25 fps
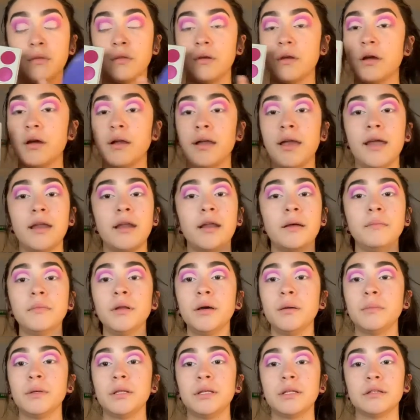again, I'm
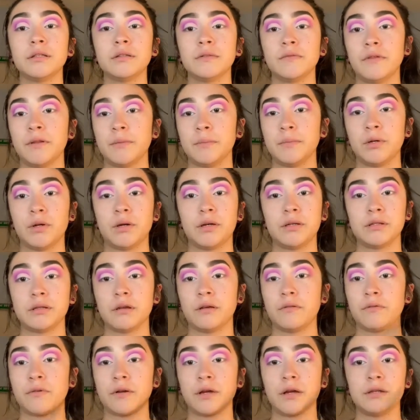not meaning to flip you guys
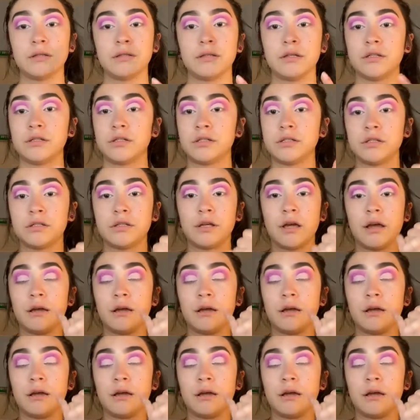off, guys. It's just